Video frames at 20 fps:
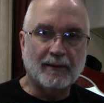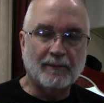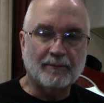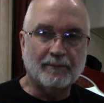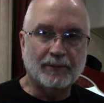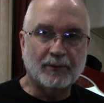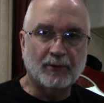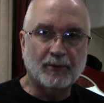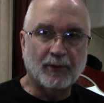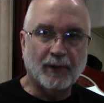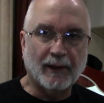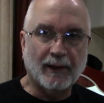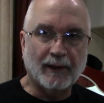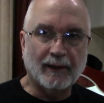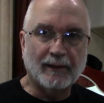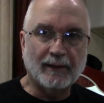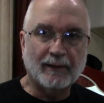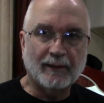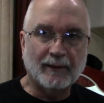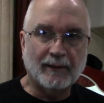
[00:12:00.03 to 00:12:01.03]

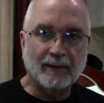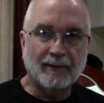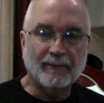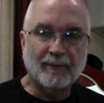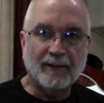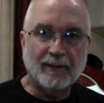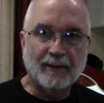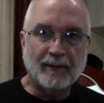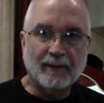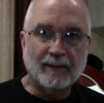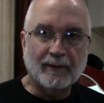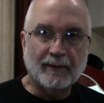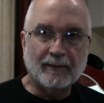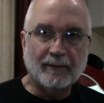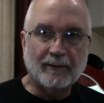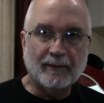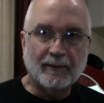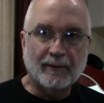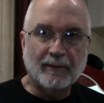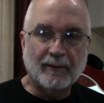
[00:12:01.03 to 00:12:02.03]
Blu-ray uh,
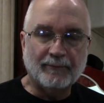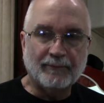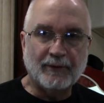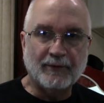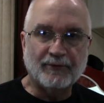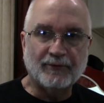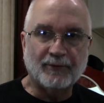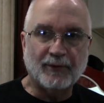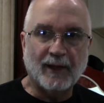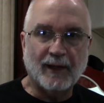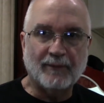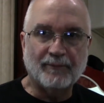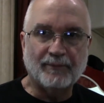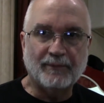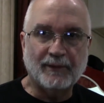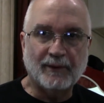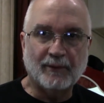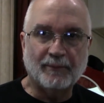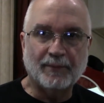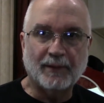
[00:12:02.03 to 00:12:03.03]
disc drive
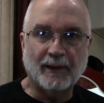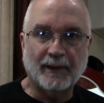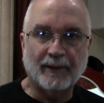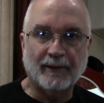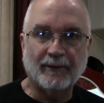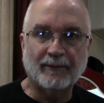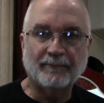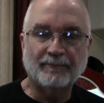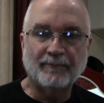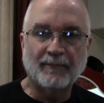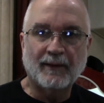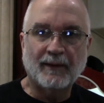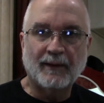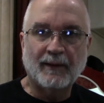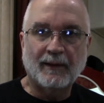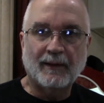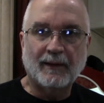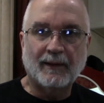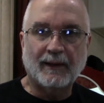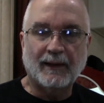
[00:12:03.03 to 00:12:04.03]
you know player
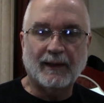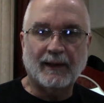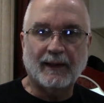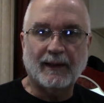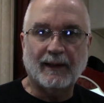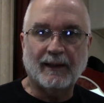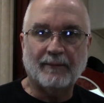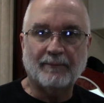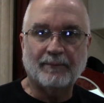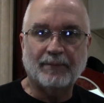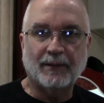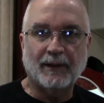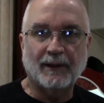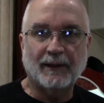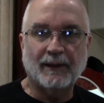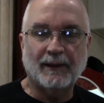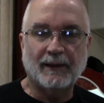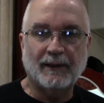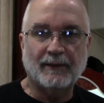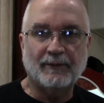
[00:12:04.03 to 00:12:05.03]
and plug
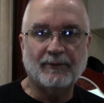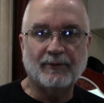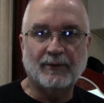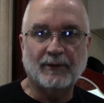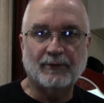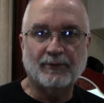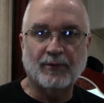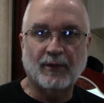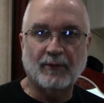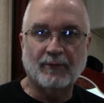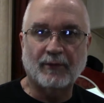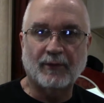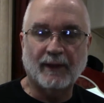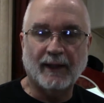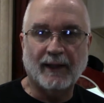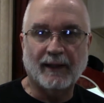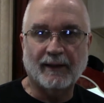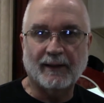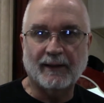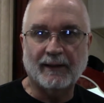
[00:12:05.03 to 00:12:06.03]
it into a 12 volt
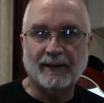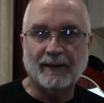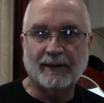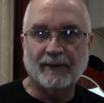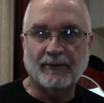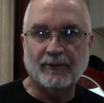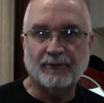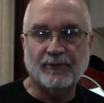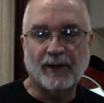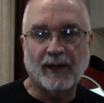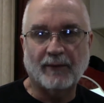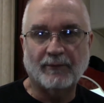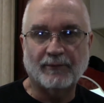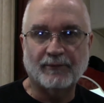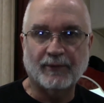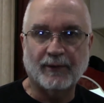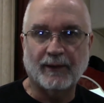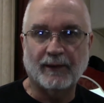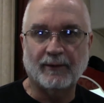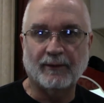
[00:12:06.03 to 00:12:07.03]
outlet in your travel
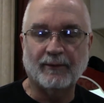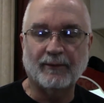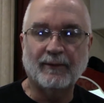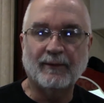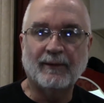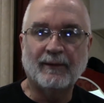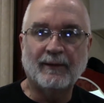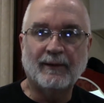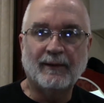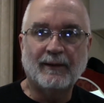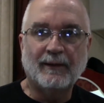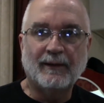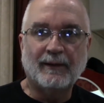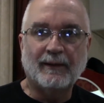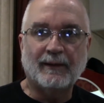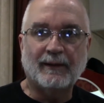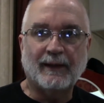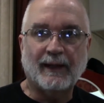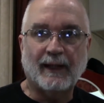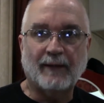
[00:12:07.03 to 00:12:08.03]
trailer
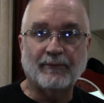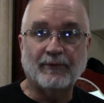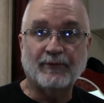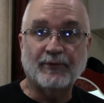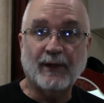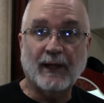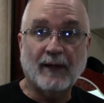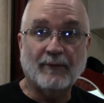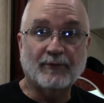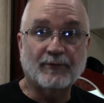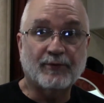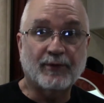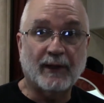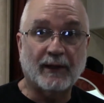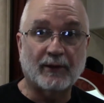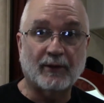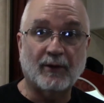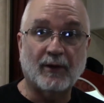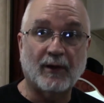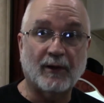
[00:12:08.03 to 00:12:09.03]
and have your travel
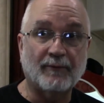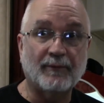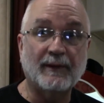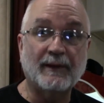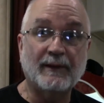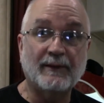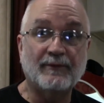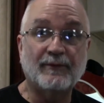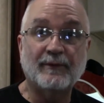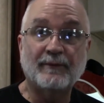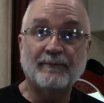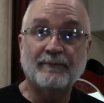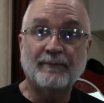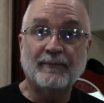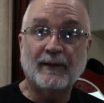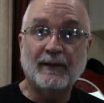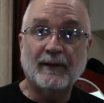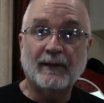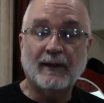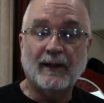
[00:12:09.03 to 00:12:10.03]
trailer RVs
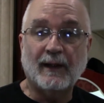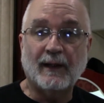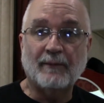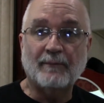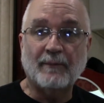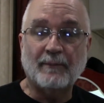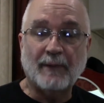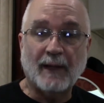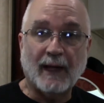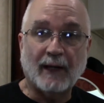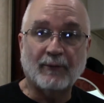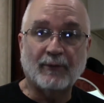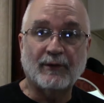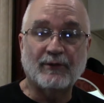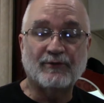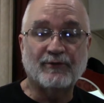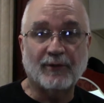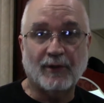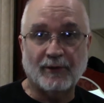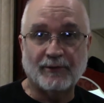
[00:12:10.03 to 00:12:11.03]
uh,
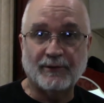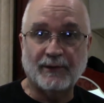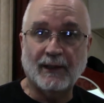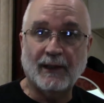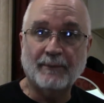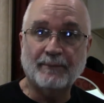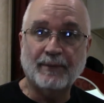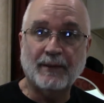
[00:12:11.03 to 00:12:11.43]
batteries charge it up